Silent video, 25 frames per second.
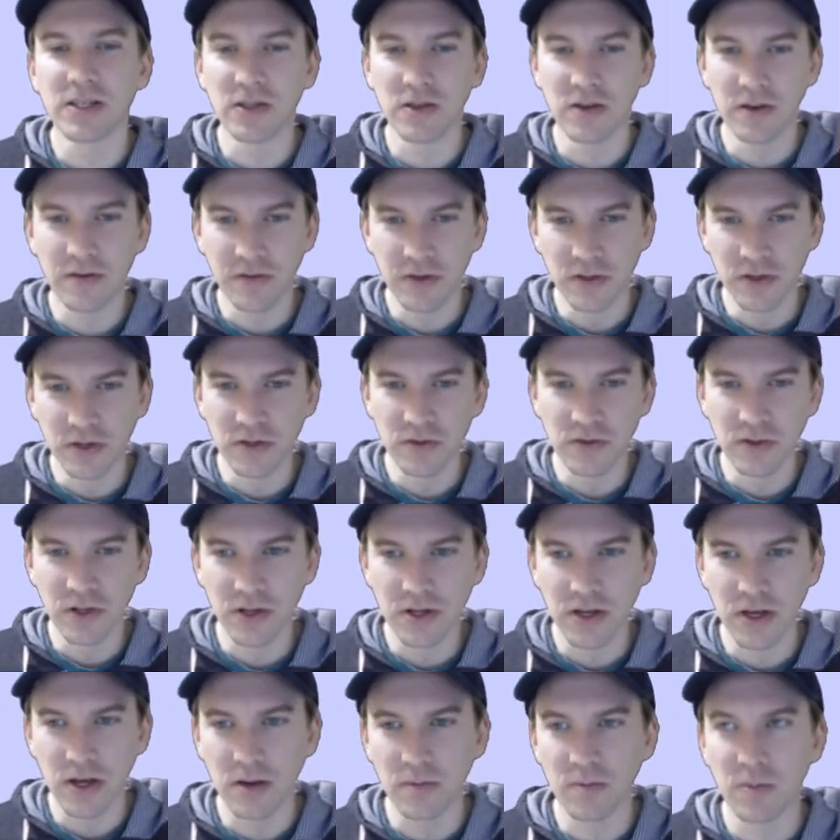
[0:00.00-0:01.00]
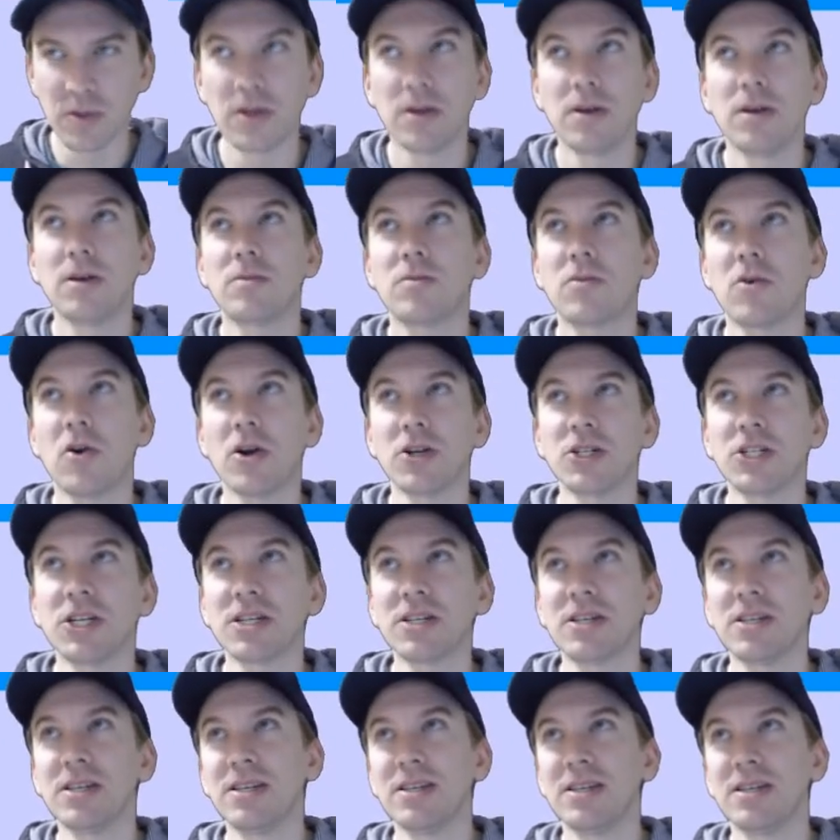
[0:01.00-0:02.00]
So if you do look up
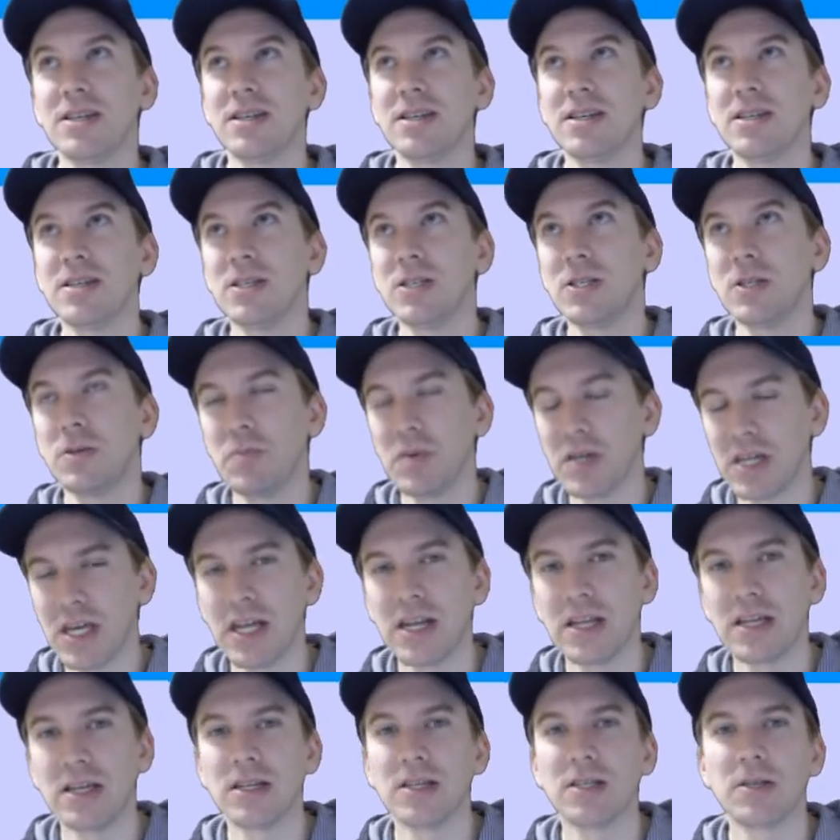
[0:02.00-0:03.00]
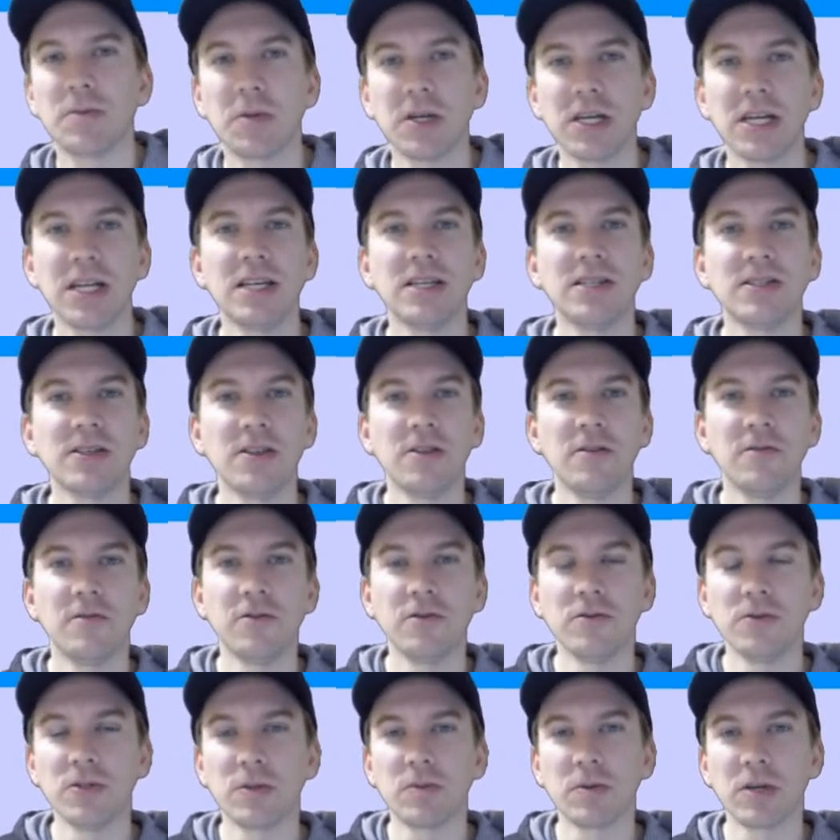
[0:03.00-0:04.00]
Project Spaghetti, spaghetti is in the
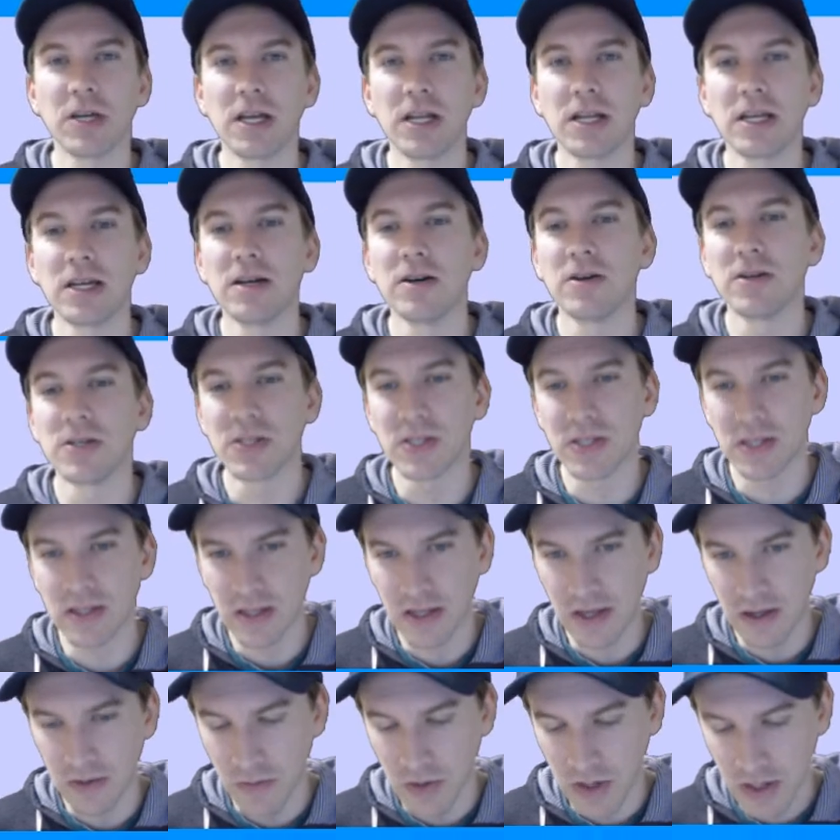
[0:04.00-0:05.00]
food spaghetti on Steam,